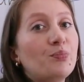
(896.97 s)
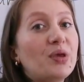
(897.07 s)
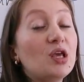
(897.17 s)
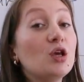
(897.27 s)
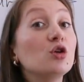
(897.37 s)

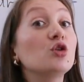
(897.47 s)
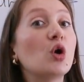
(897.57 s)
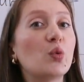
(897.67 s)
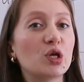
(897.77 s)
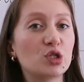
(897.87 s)
be
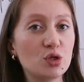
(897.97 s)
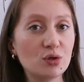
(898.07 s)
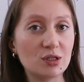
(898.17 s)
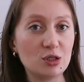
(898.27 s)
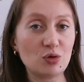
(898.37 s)
going to
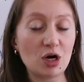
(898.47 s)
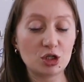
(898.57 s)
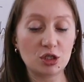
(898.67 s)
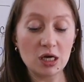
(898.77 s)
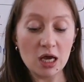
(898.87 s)

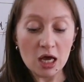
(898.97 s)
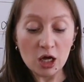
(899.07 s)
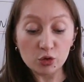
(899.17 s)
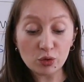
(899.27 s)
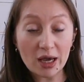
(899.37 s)
construction.
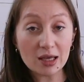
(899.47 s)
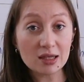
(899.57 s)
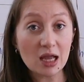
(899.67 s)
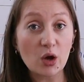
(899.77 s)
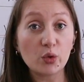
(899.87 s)

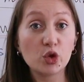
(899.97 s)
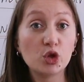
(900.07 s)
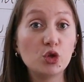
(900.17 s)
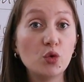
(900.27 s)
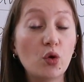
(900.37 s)
Right now,
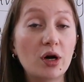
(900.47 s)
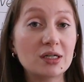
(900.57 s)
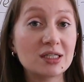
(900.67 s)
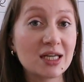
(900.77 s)
your